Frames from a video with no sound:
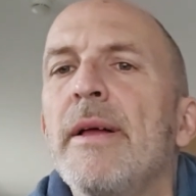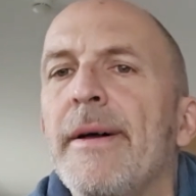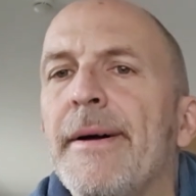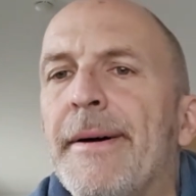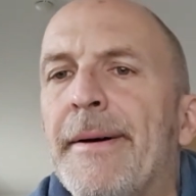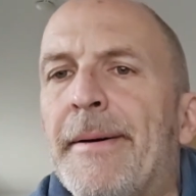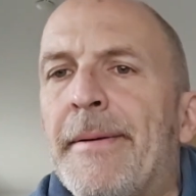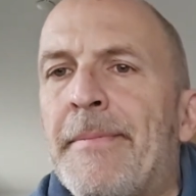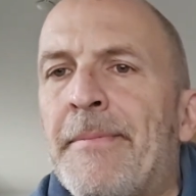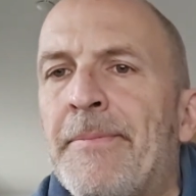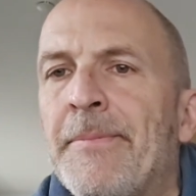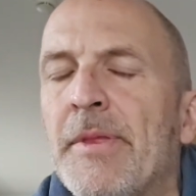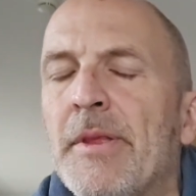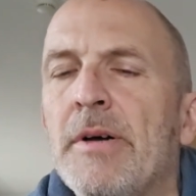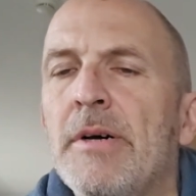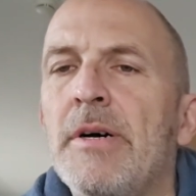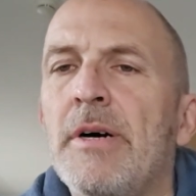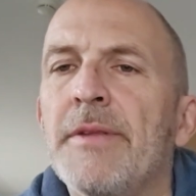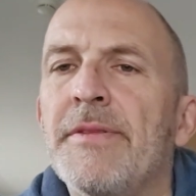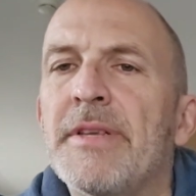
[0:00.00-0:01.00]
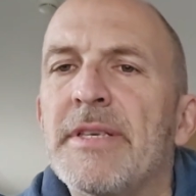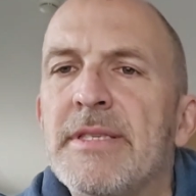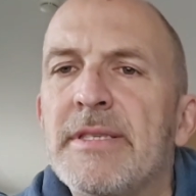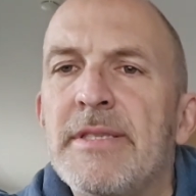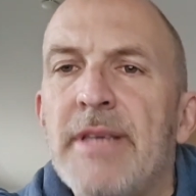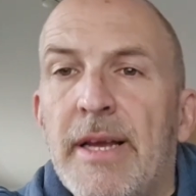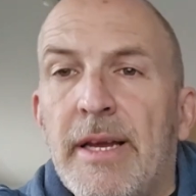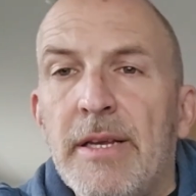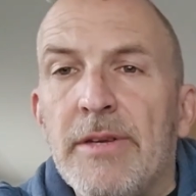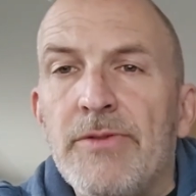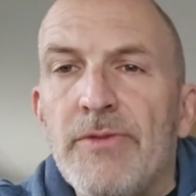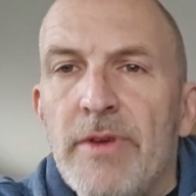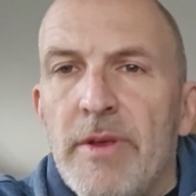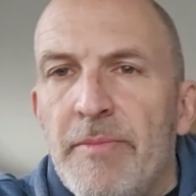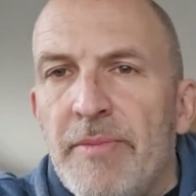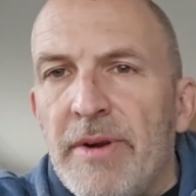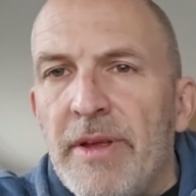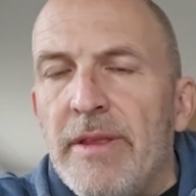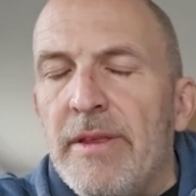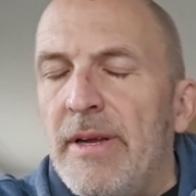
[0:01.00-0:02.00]
on the second
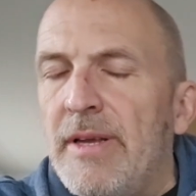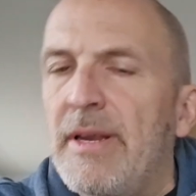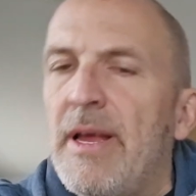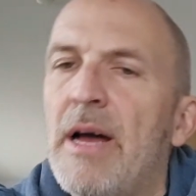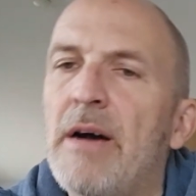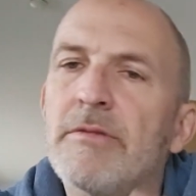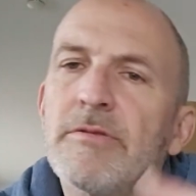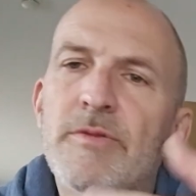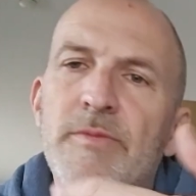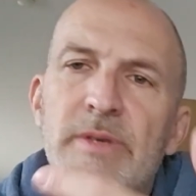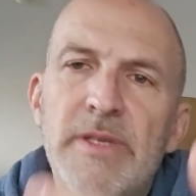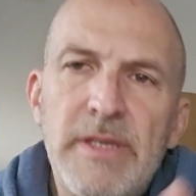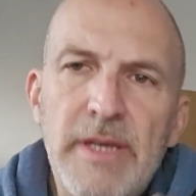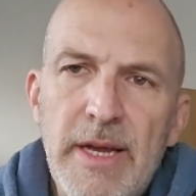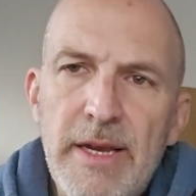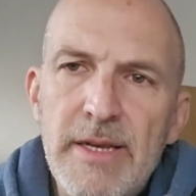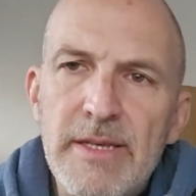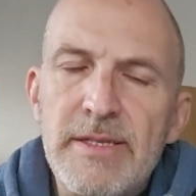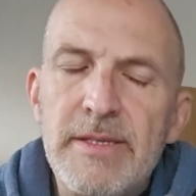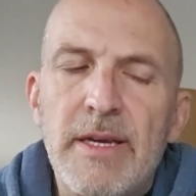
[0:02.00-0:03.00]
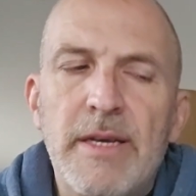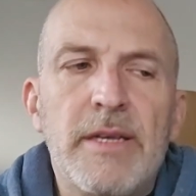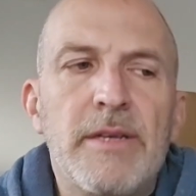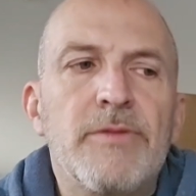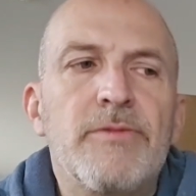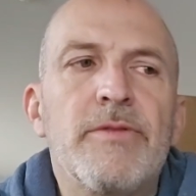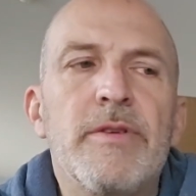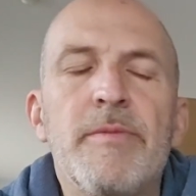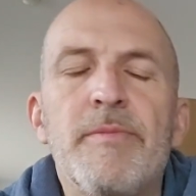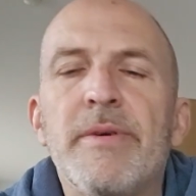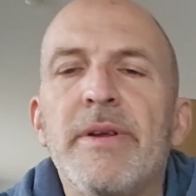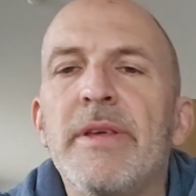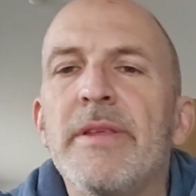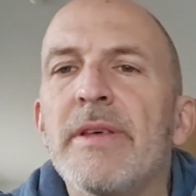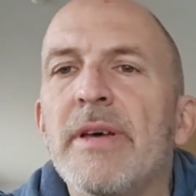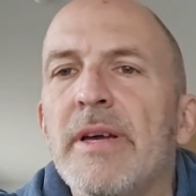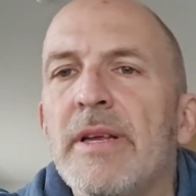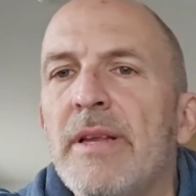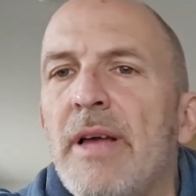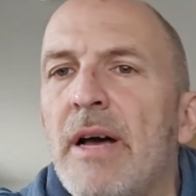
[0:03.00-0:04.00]
rebreather and how to maintain the second
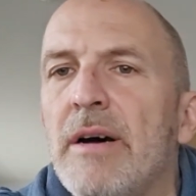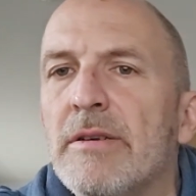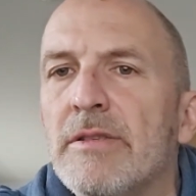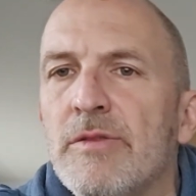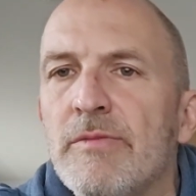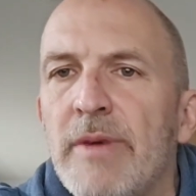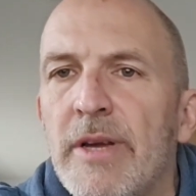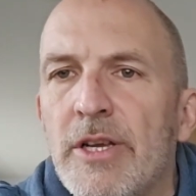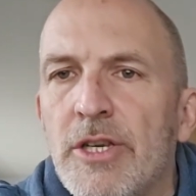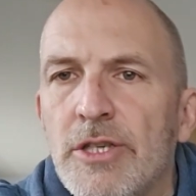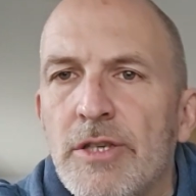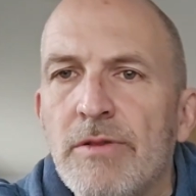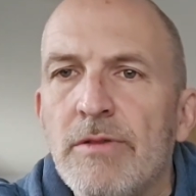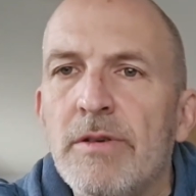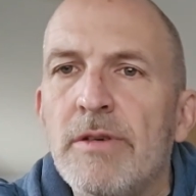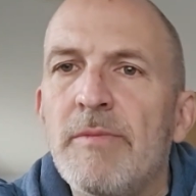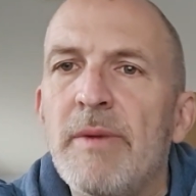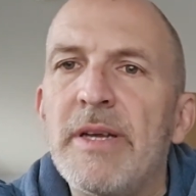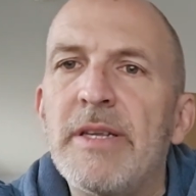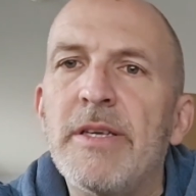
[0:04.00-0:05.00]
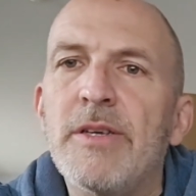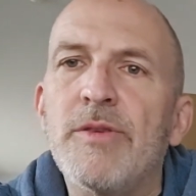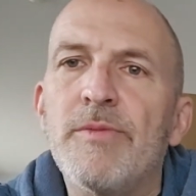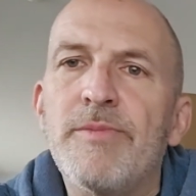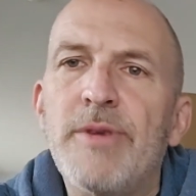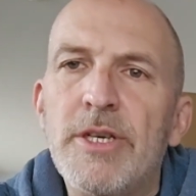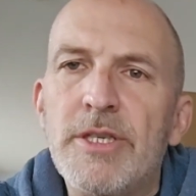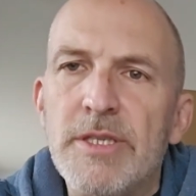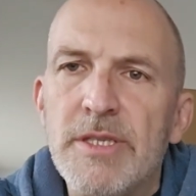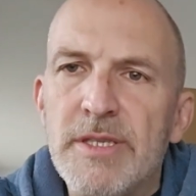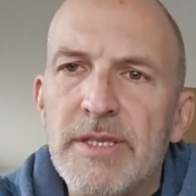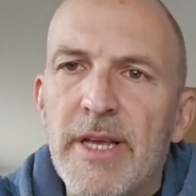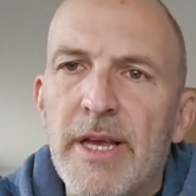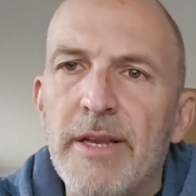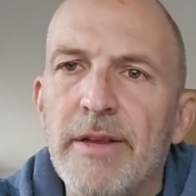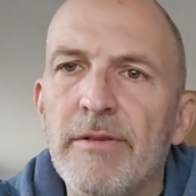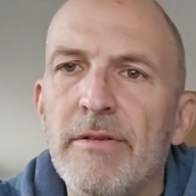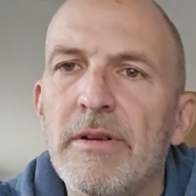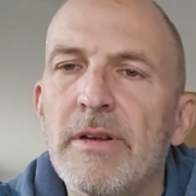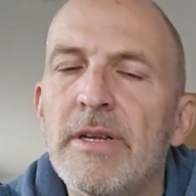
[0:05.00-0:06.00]
rebreather and how to make sure my decompression
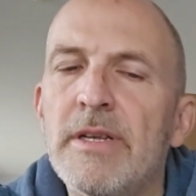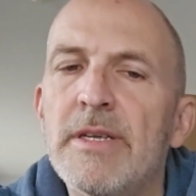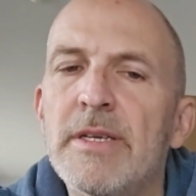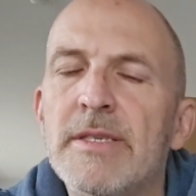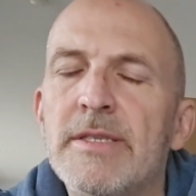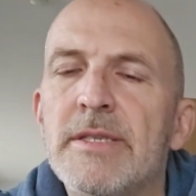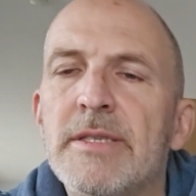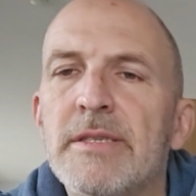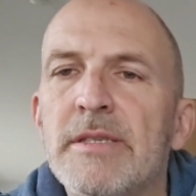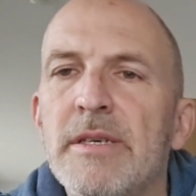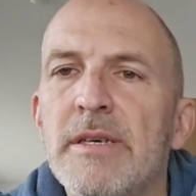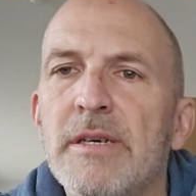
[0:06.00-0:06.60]
schedule is